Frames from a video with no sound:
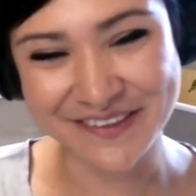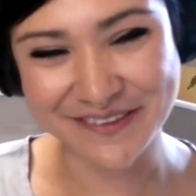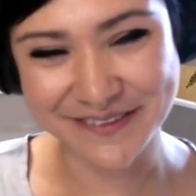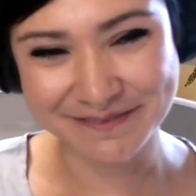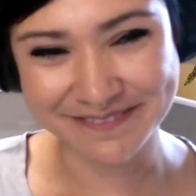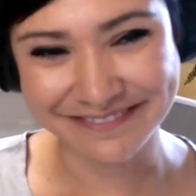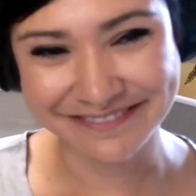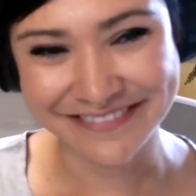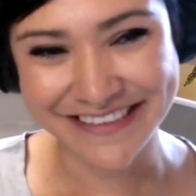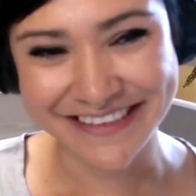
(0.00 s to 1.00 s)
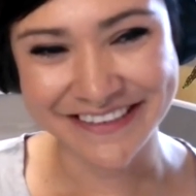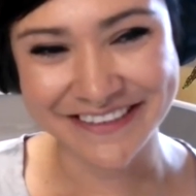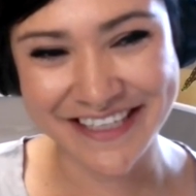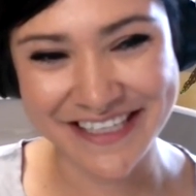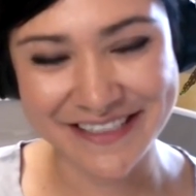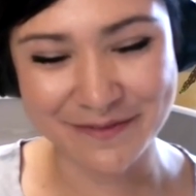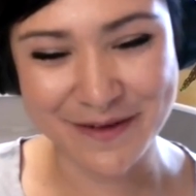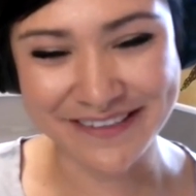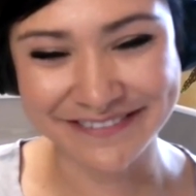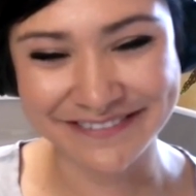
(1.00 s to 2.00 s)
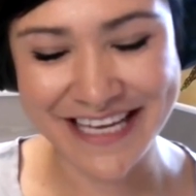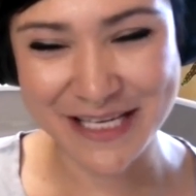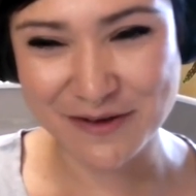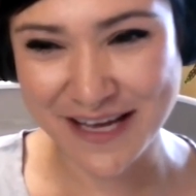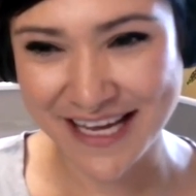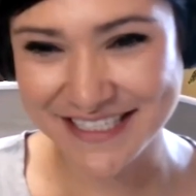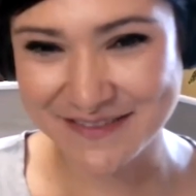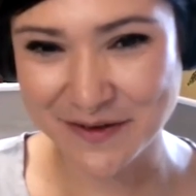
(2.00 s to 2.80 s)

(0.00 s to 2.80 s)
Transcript: cool. All right. Well, thank you guys